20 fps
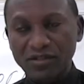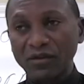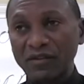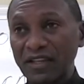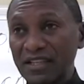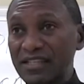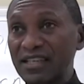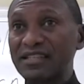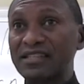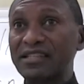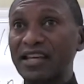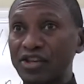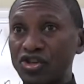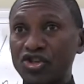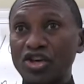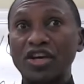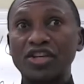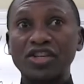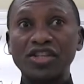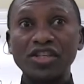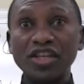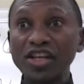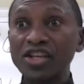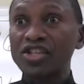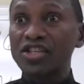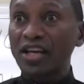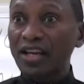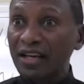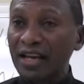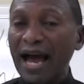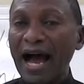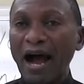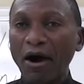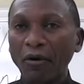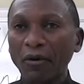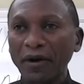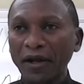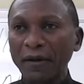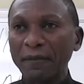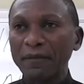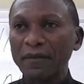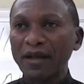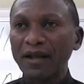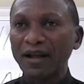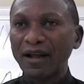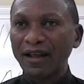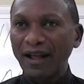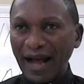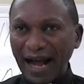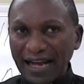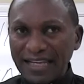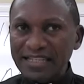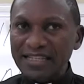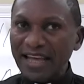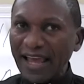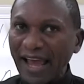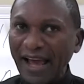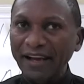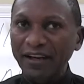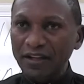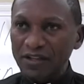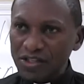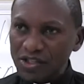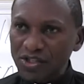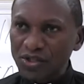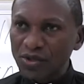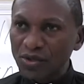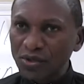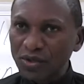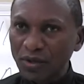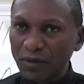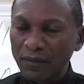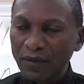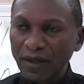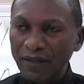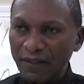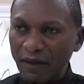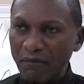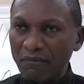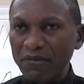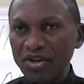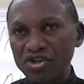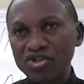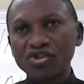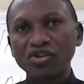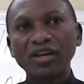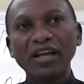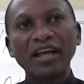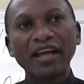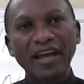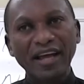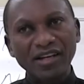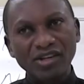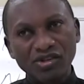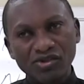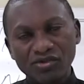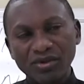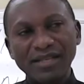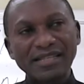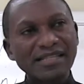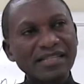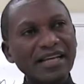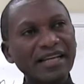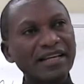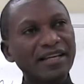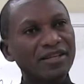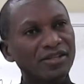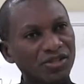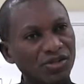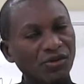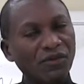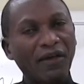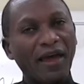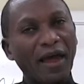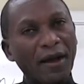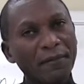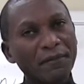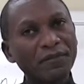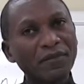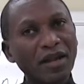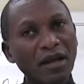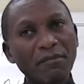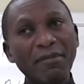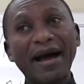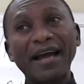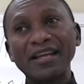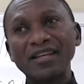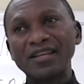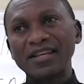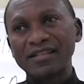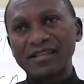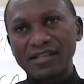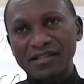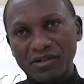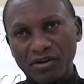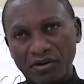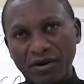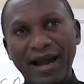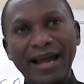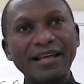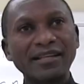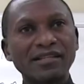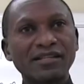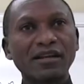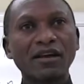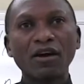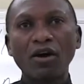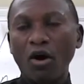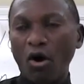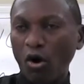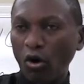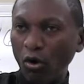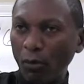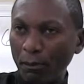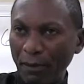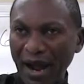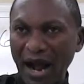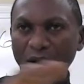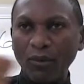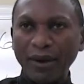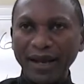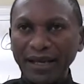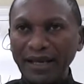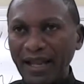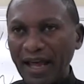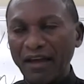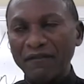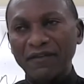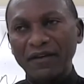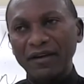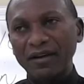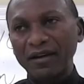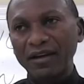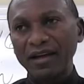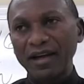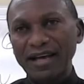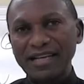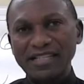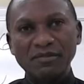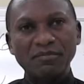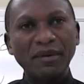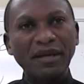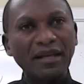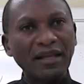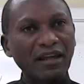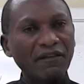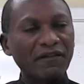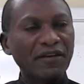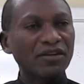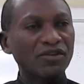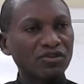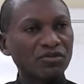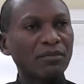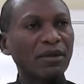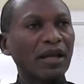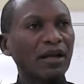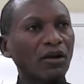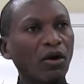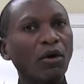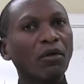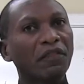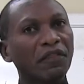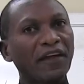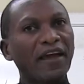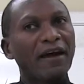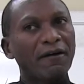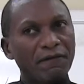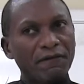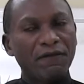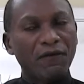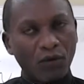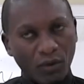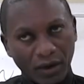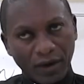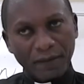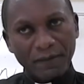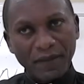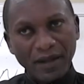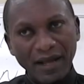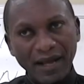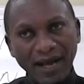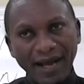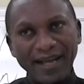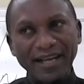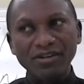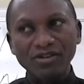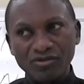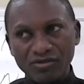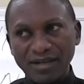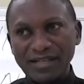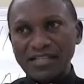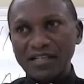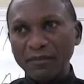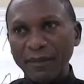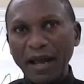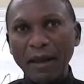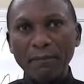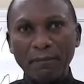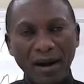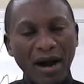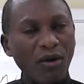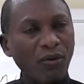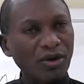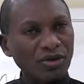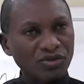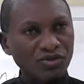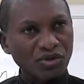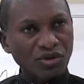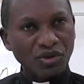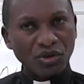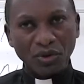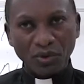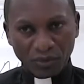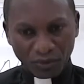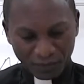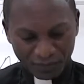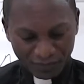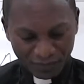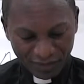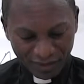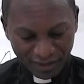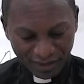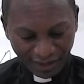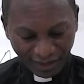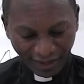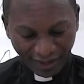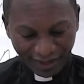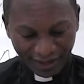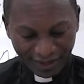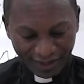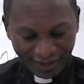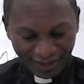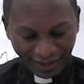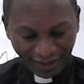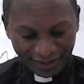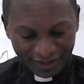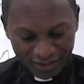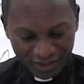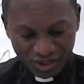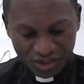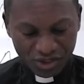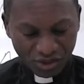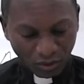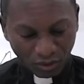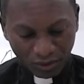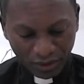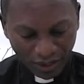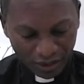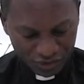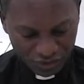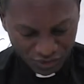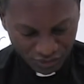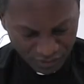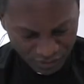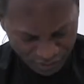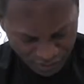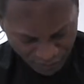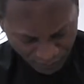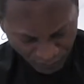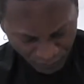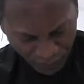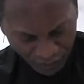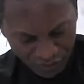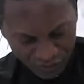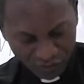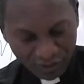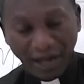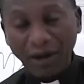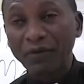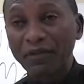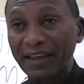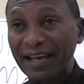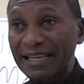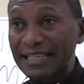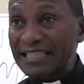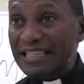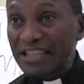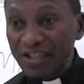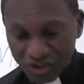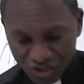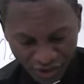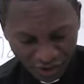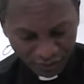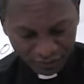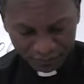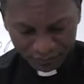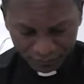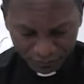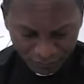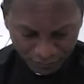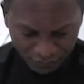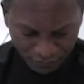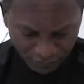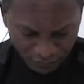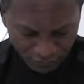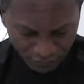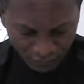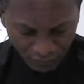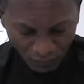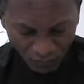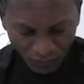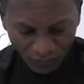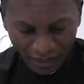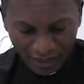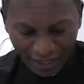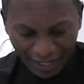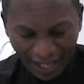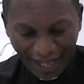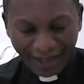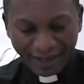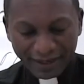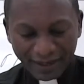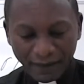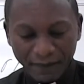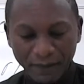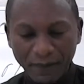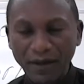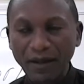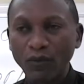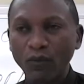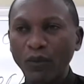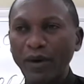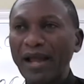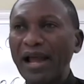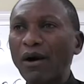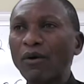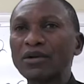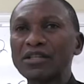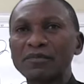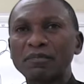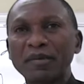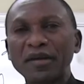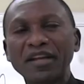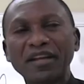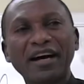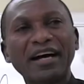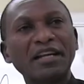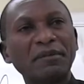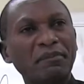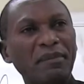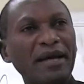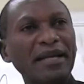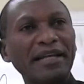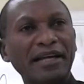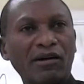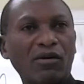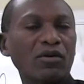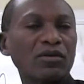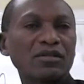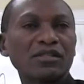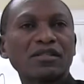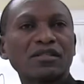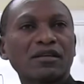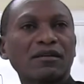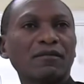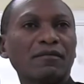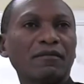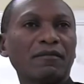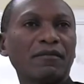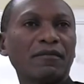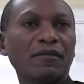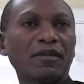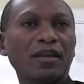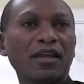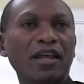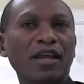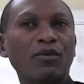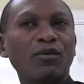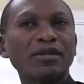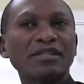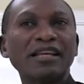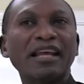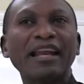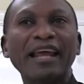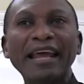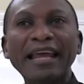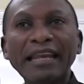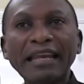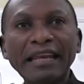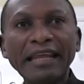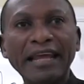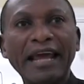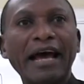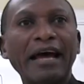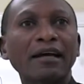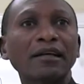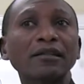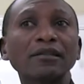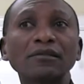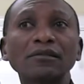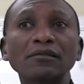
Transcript: So this is the church teaching now, okay? As they understood the mission entrusted to them by Jesus Christ, all power in heaven has been given to me. Go therefore, I entrust my power to you, okay? And teach all nations. So now they are teaching. And where was Peter at Pentecost? He was in India.